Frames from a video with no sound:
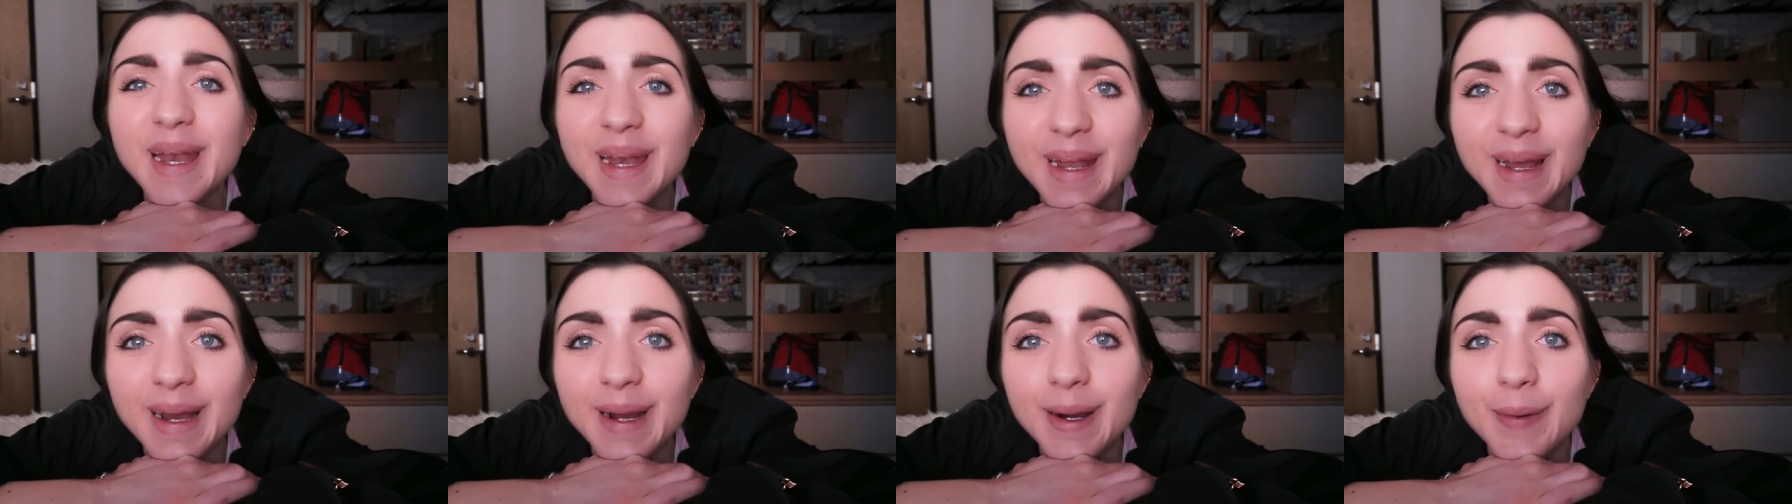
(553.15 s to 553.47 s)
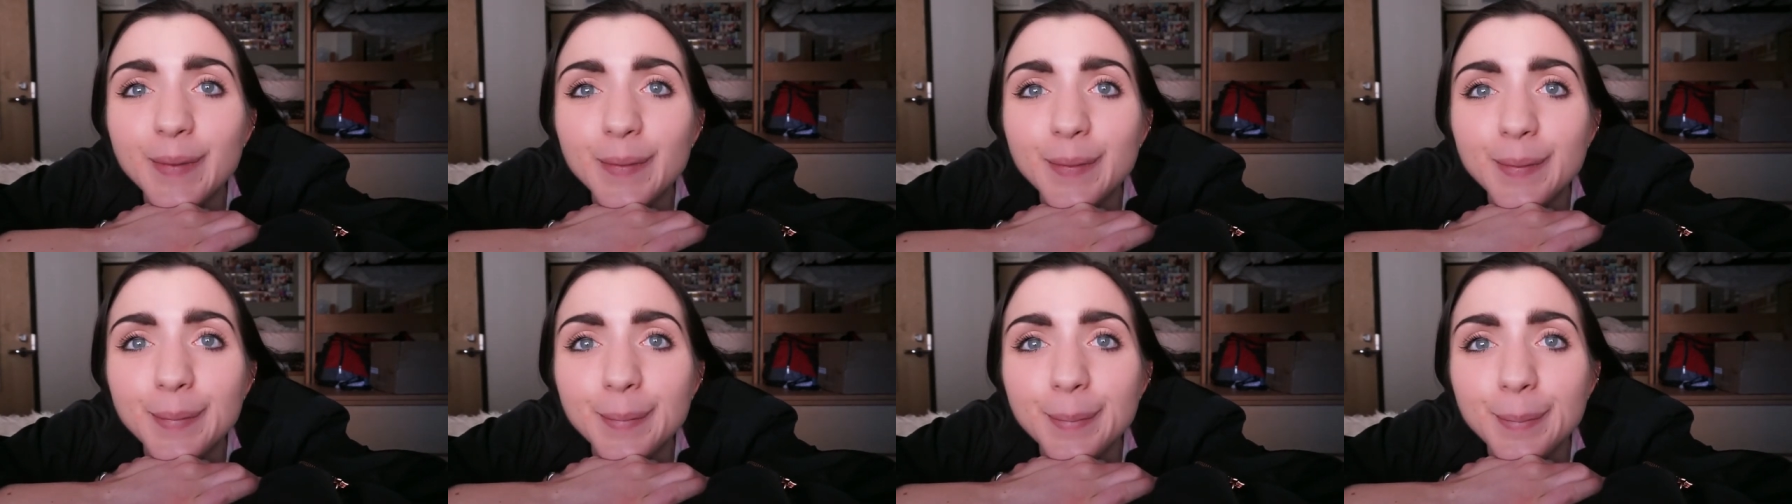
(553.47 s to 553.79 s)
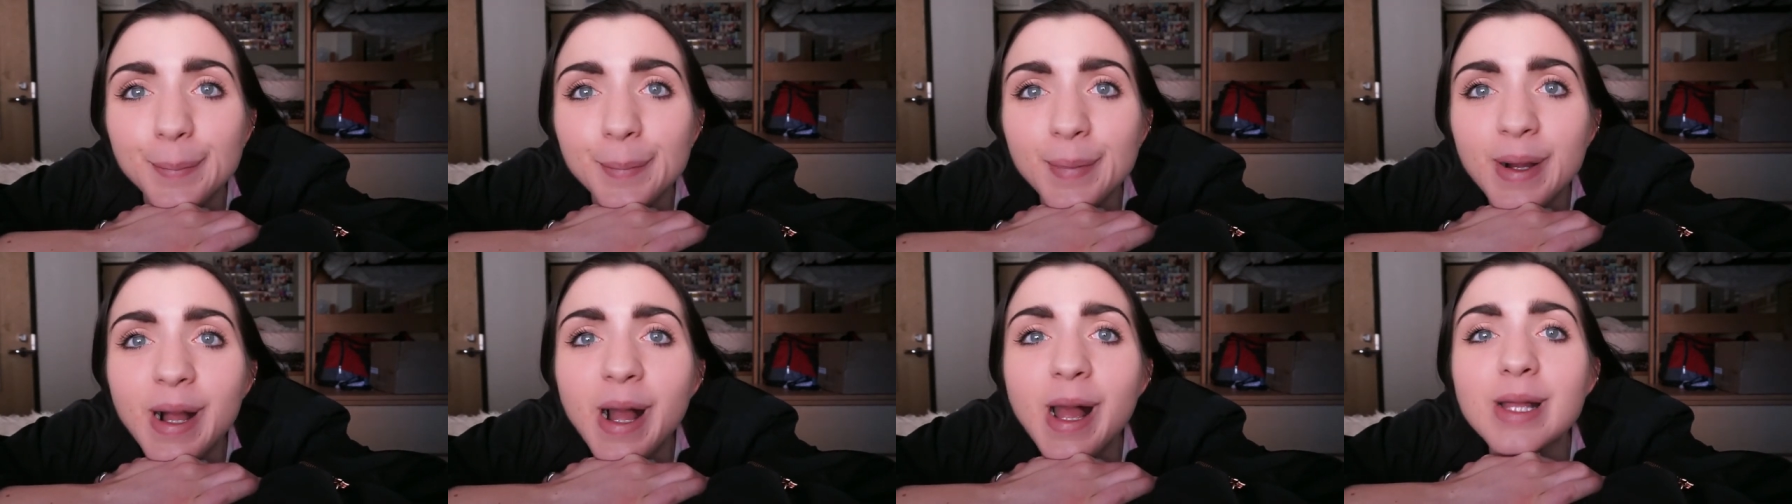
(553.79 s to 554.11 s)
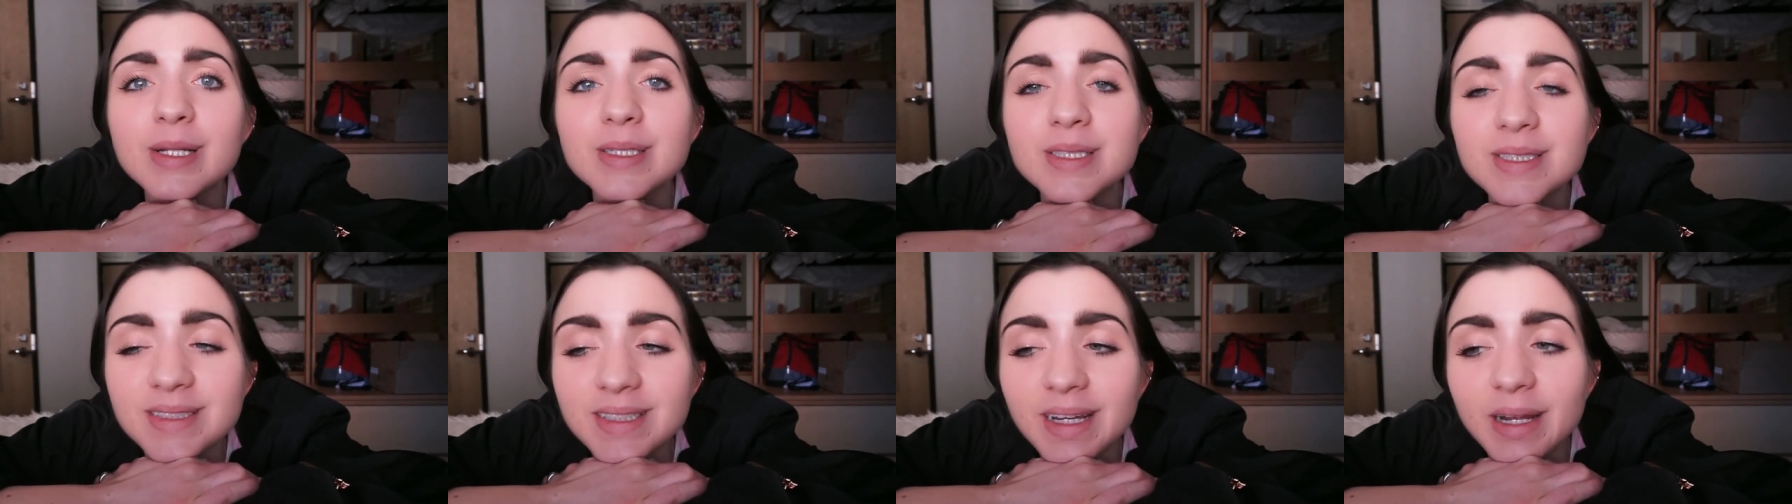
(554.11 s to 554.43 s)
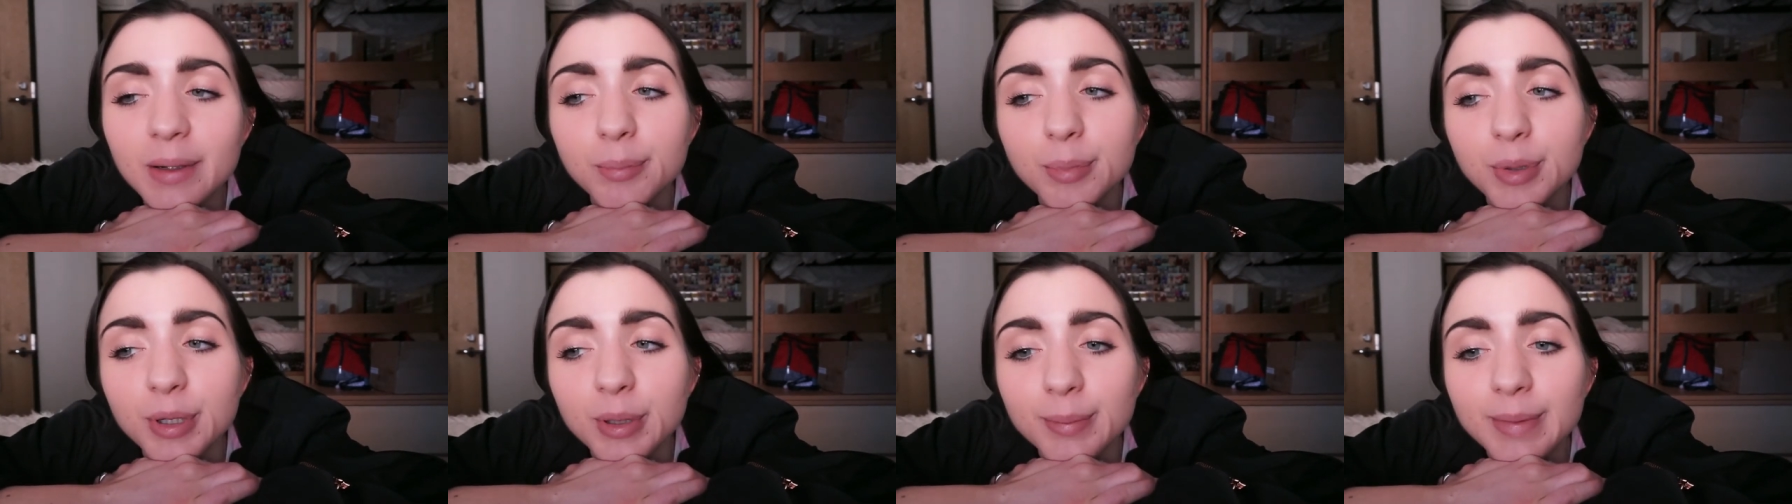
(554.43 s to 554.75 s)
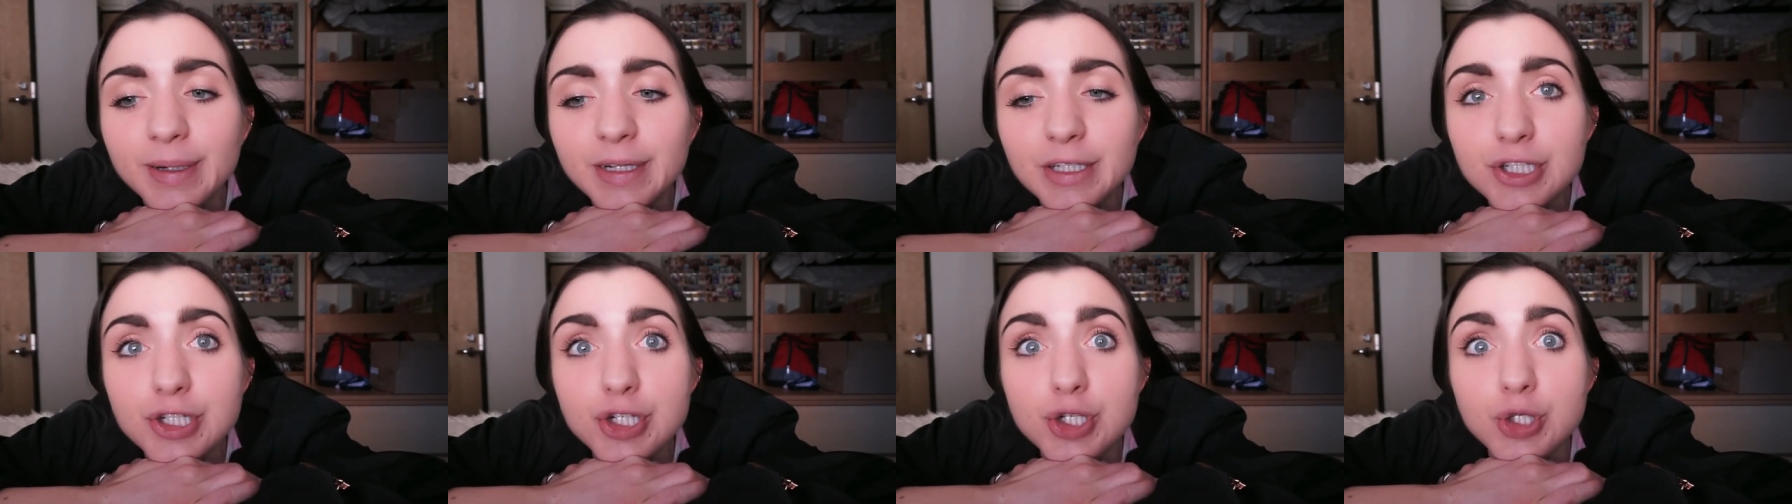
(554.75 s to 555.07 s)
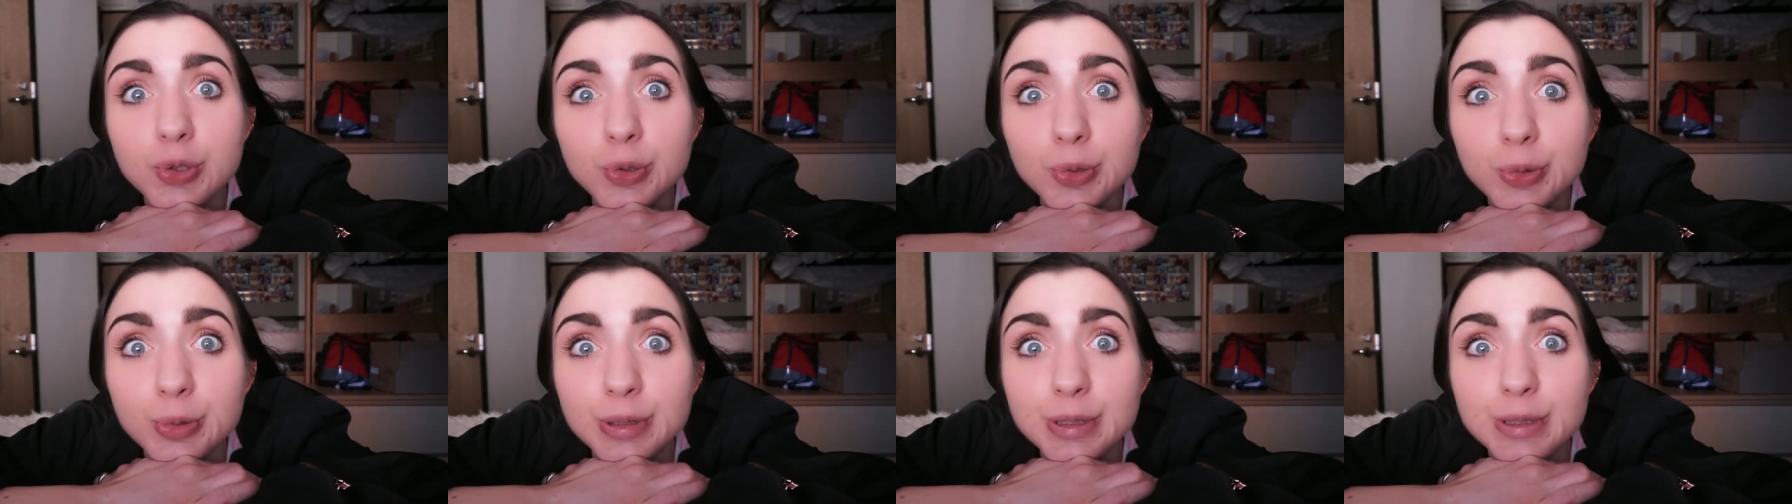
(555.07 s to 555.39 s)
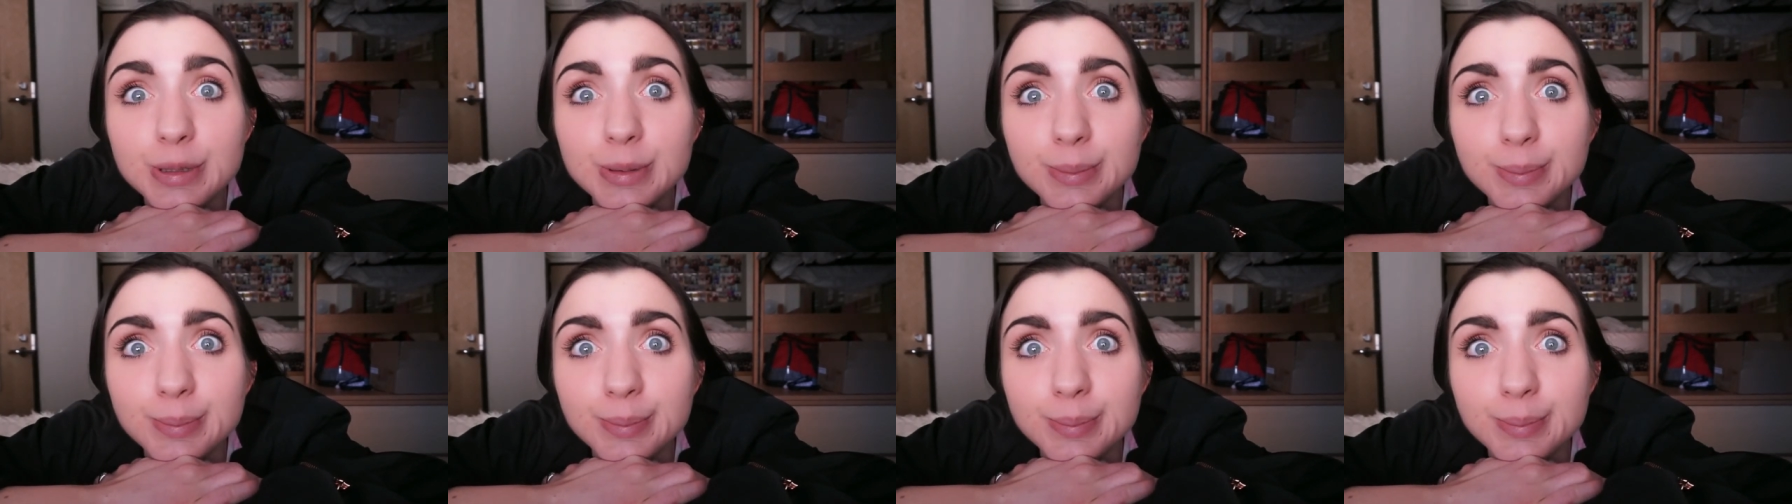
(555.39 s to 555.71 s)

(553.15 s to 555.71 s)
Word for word: now. Just gotta put on my shoes.